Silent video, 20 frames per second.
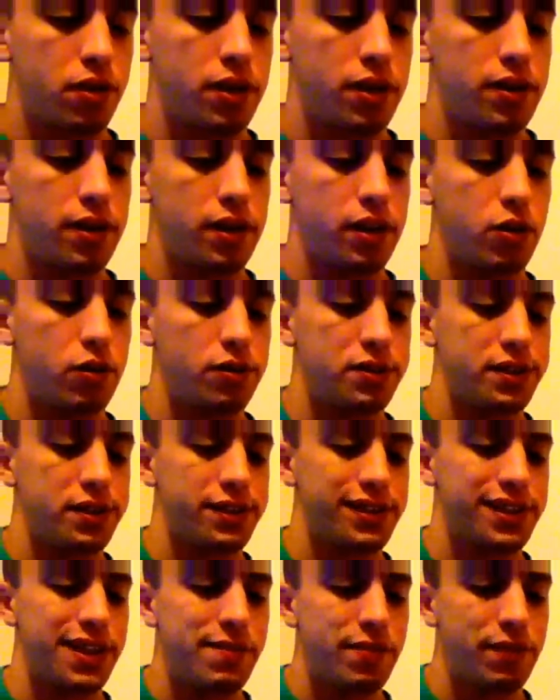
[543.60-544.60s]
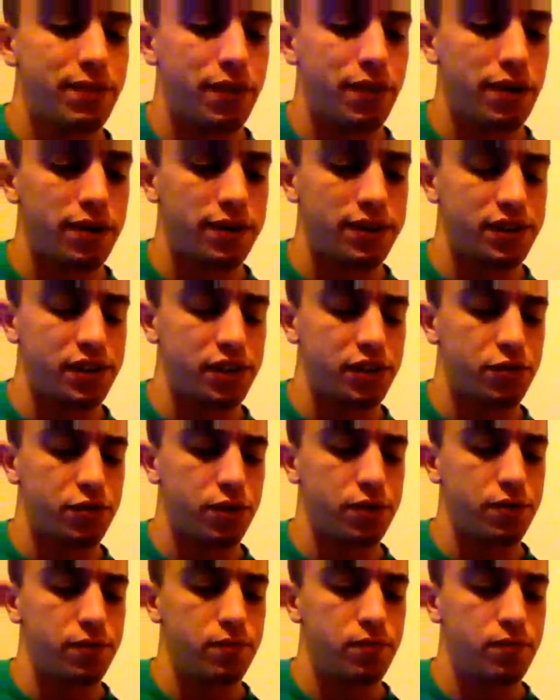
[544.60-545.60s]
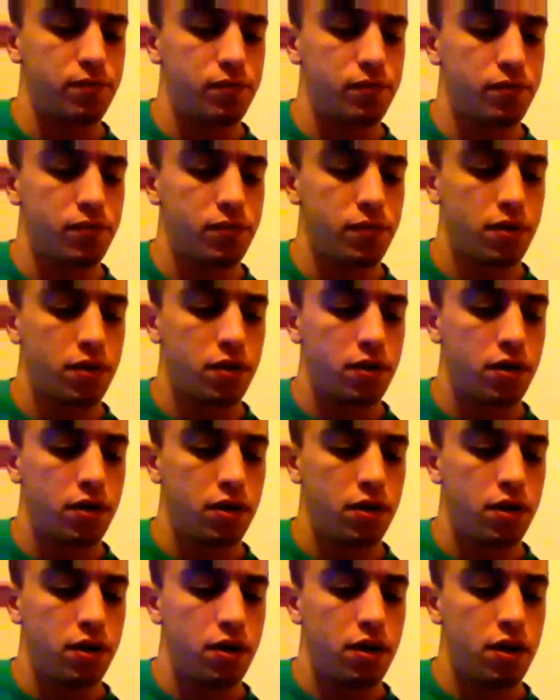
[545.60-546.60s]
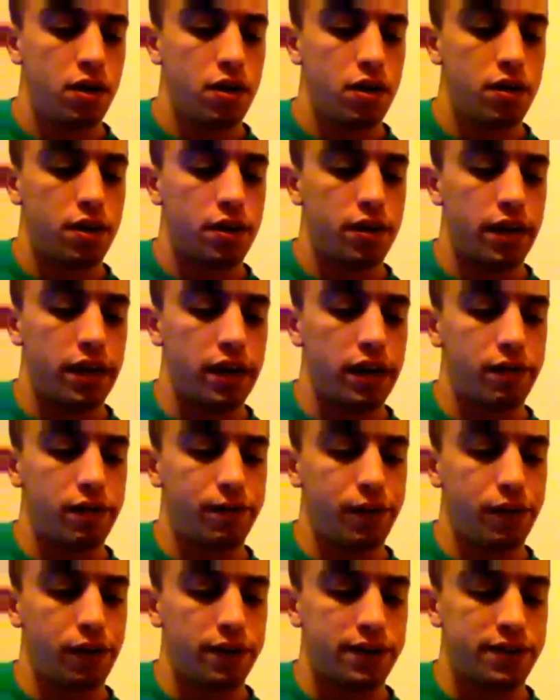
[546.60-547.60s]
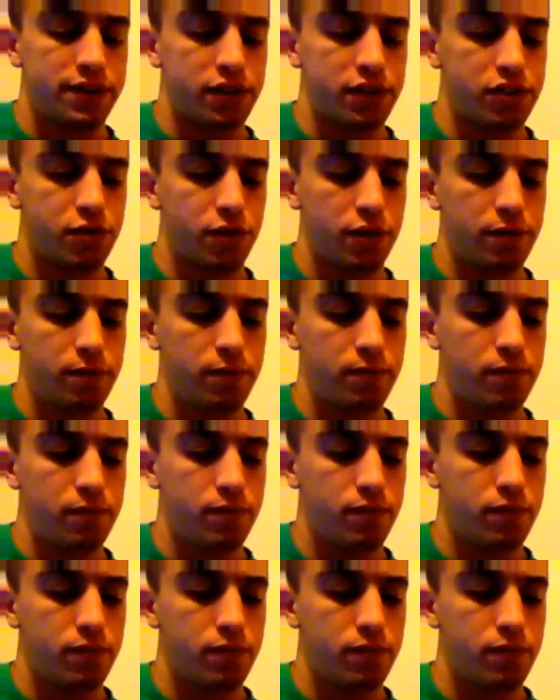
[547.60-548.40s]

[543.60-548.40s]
Alright, and then go up to the 7th fret on the 6th string. Then the 8th fret on the 6th string.